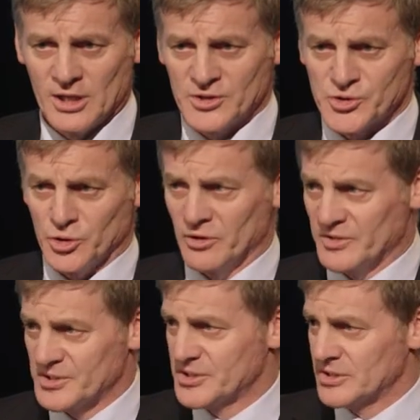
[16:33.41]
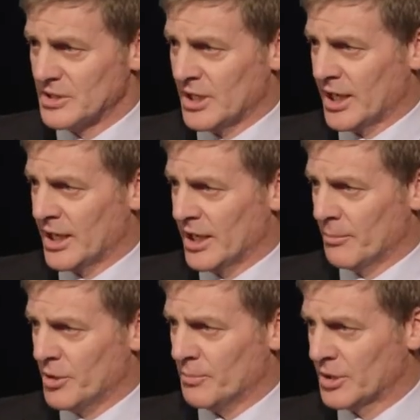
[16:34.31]
service our
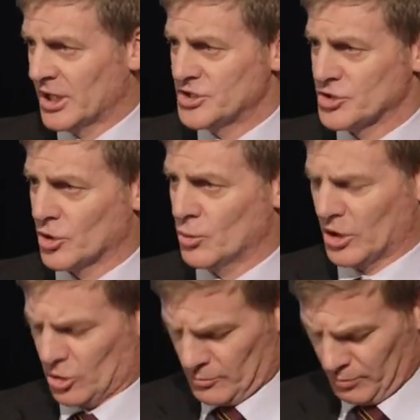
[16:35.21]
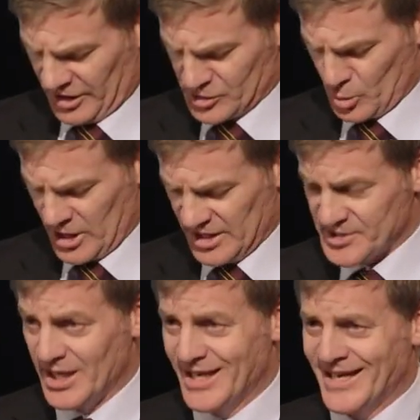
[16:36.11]
population in quite complex ways,